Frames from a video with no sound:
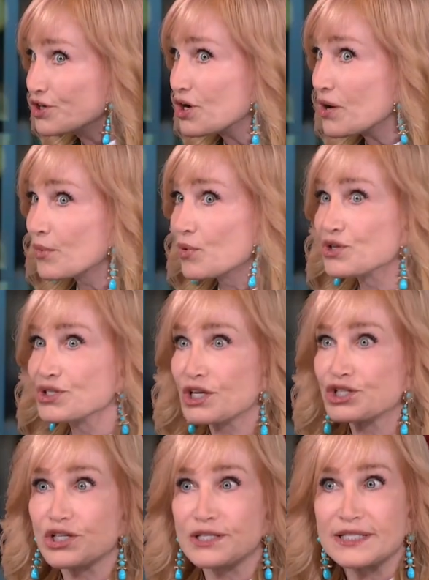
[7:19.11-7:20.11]
Dahmer was
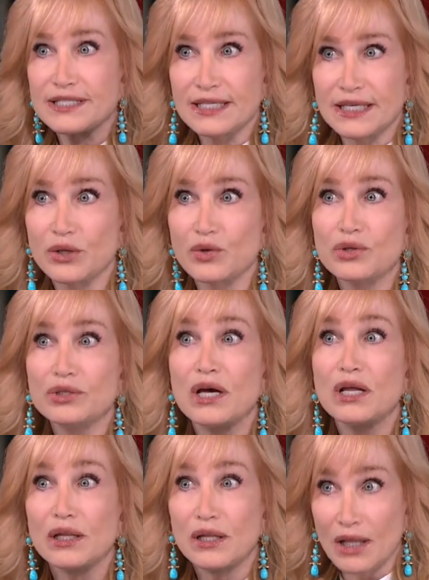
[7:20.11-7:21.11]
such a skilled
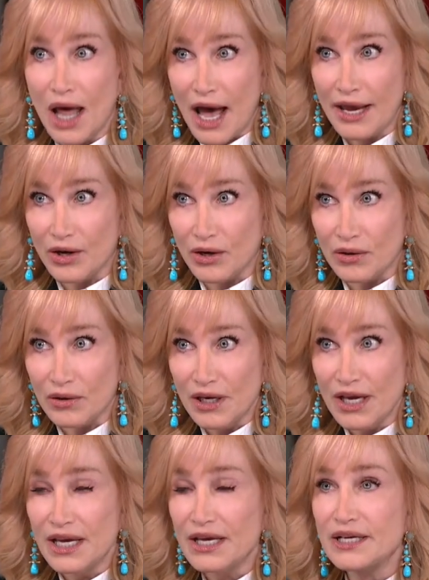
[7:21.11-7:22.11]
liar.
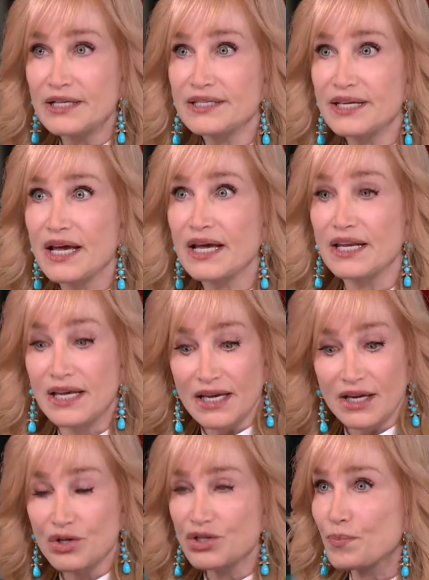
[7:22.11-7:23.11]
He said,
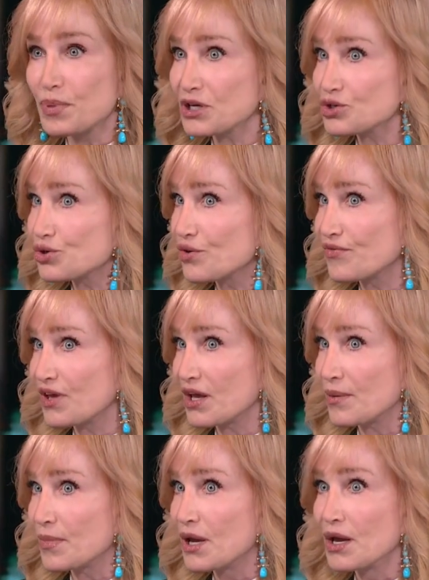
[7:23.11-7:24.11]
here's a picture of him